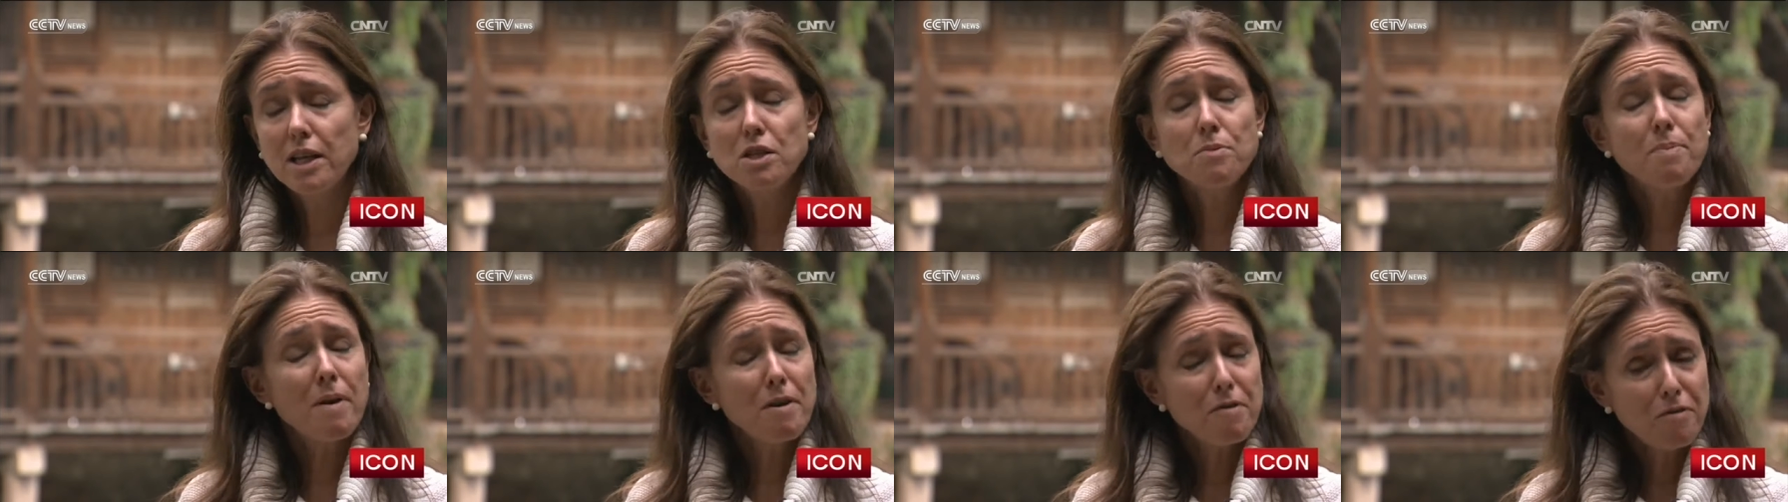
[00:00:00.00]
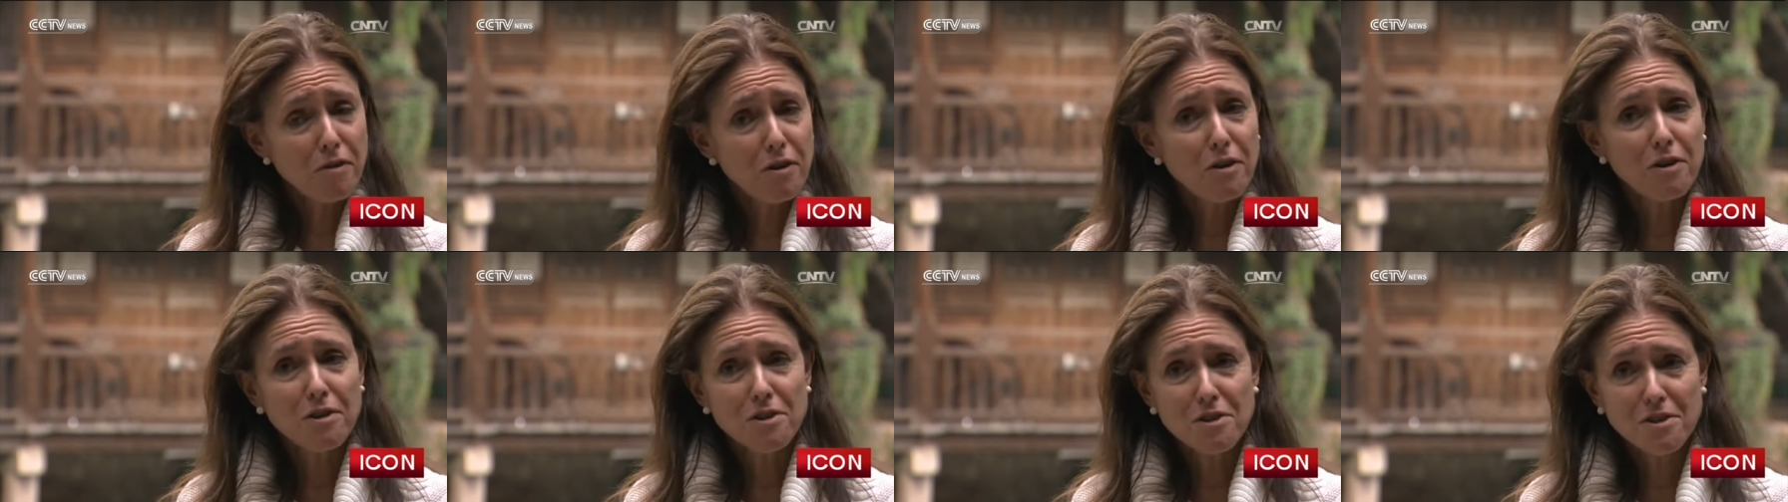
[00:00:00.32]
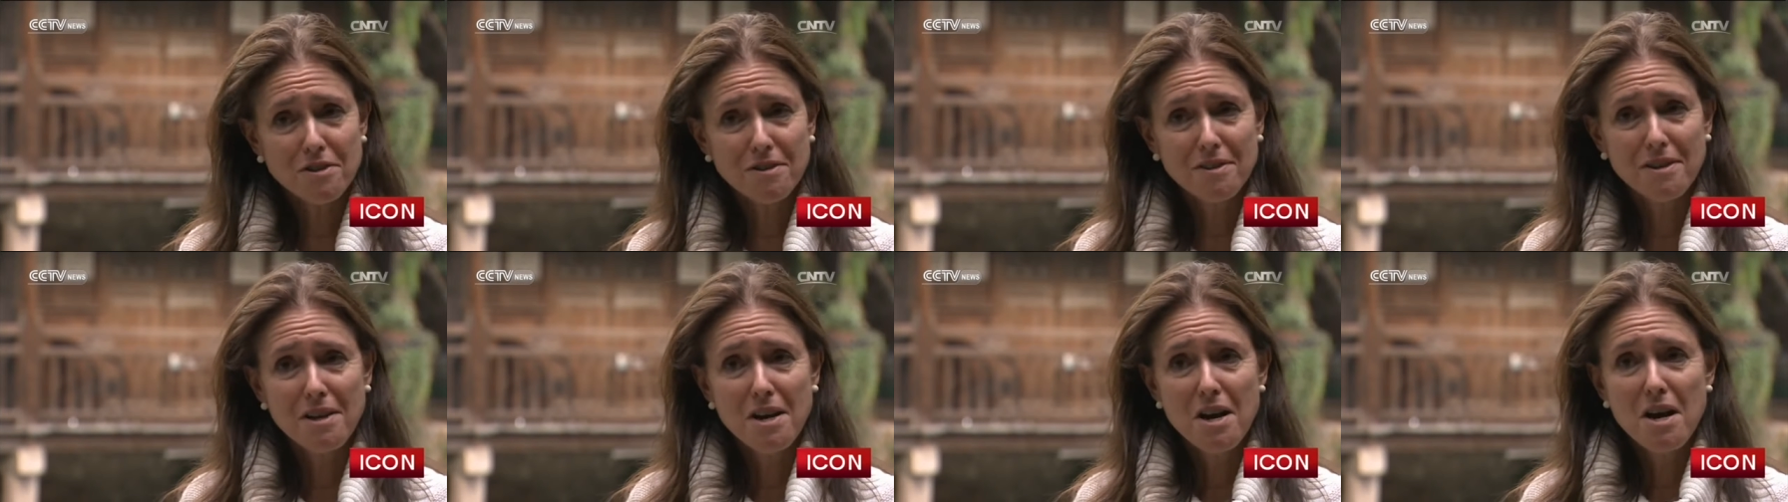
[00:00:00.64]
That's my
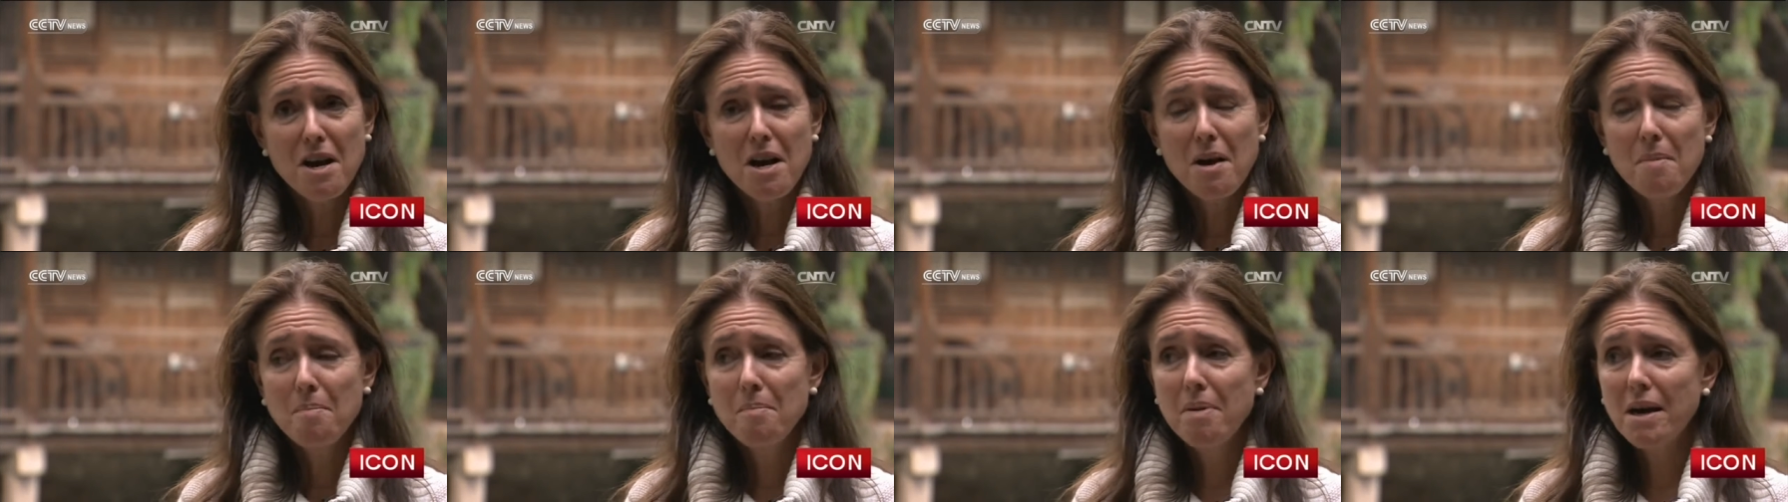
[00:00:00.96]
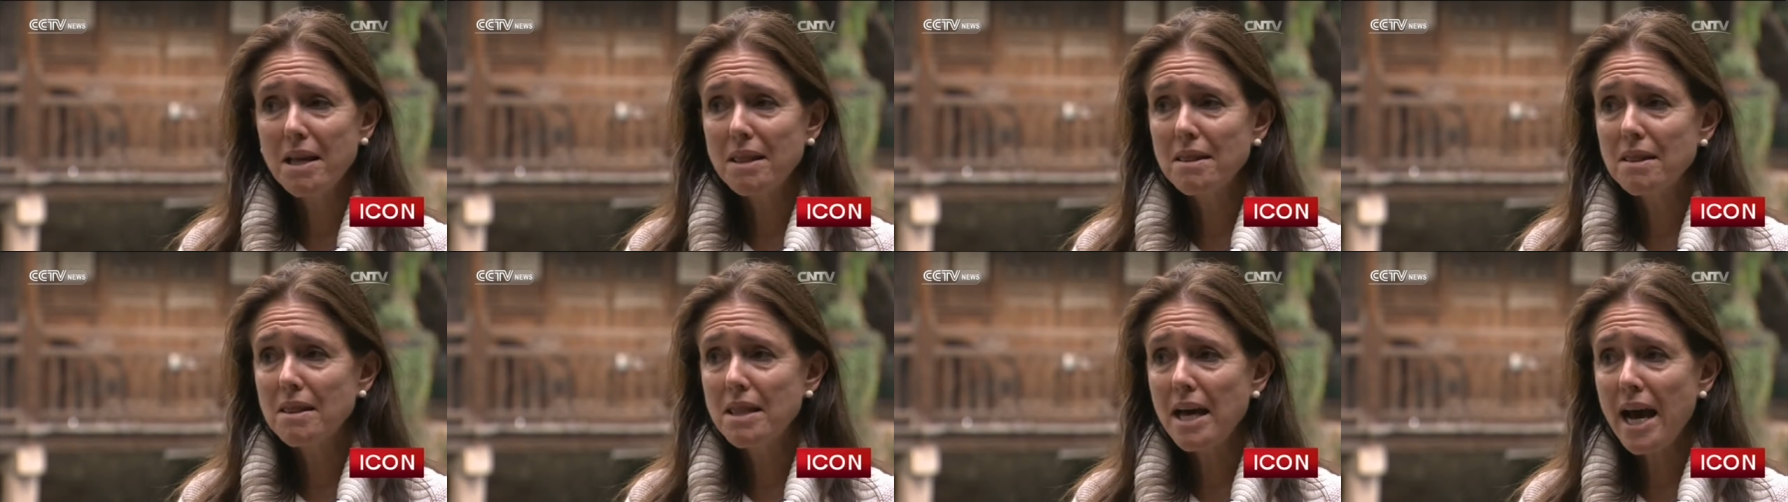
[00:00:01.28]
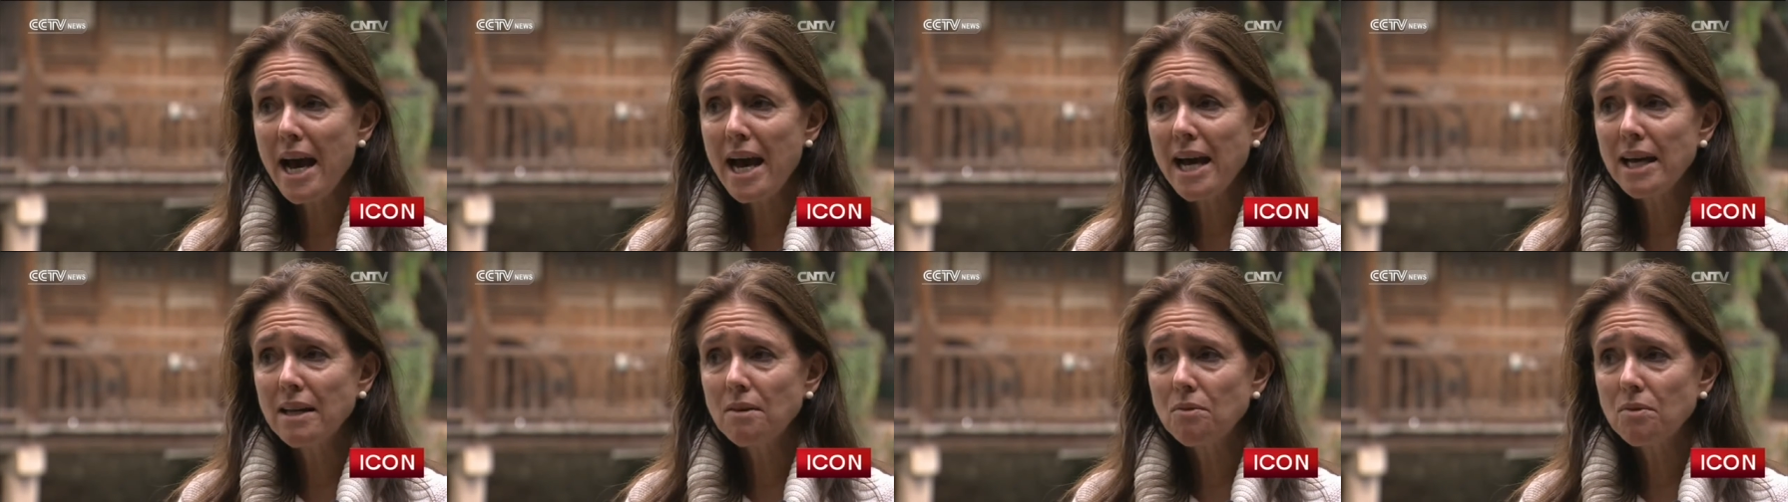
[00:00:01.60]
first. But
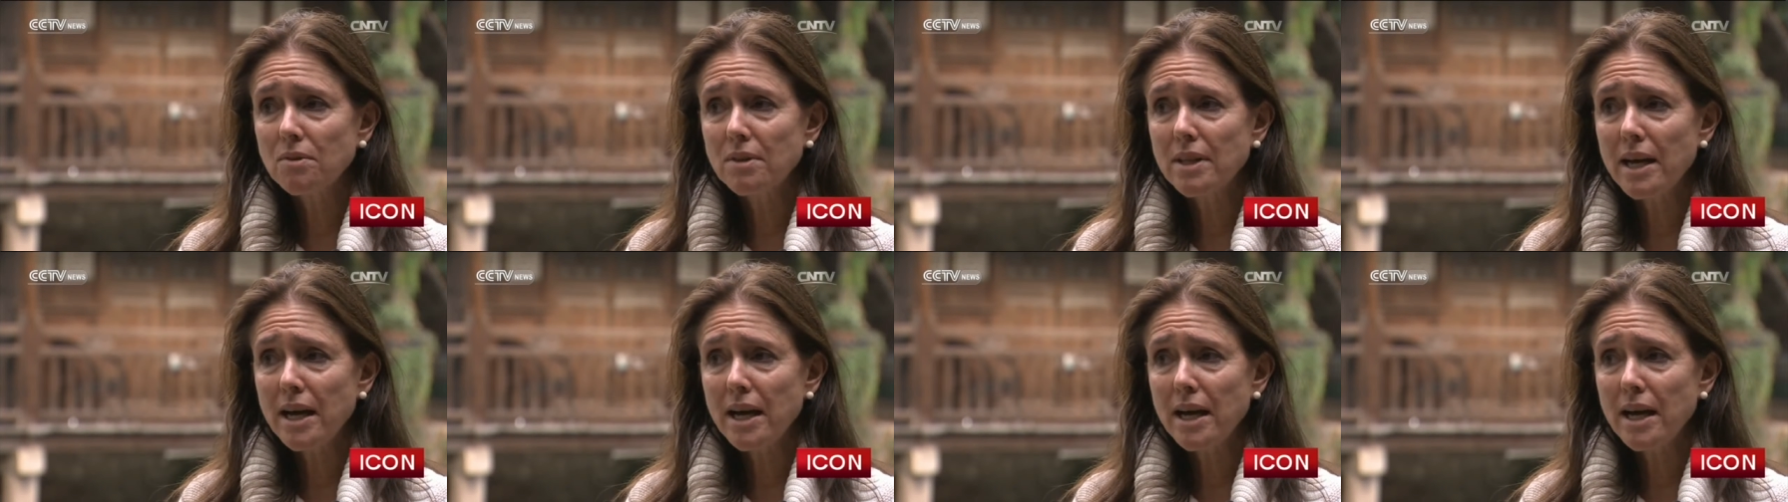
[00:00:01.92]
that